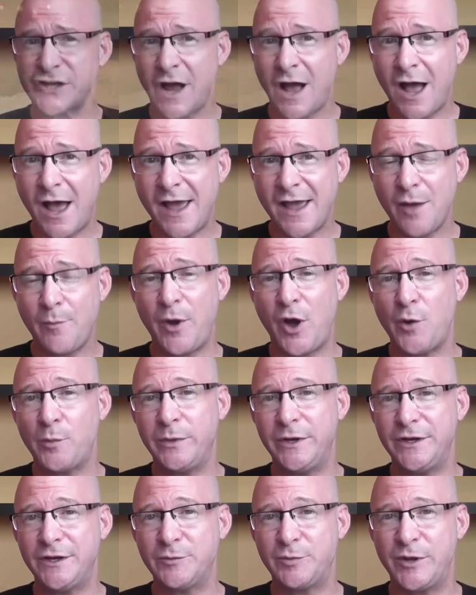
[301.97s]
shy
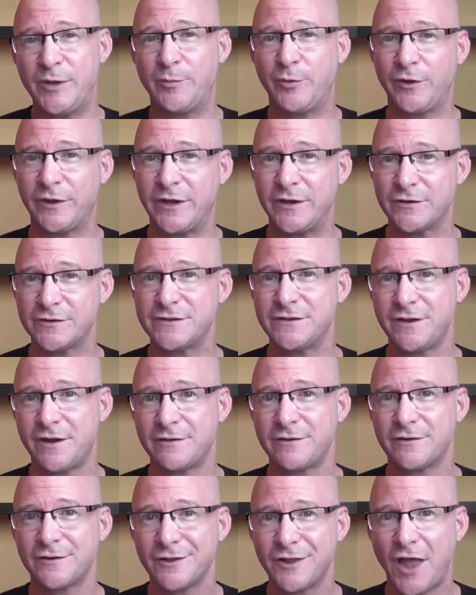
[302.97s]
about meeting people, here's
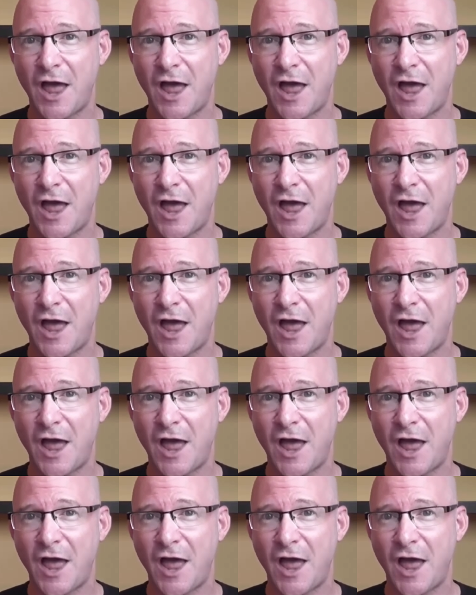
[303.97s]
another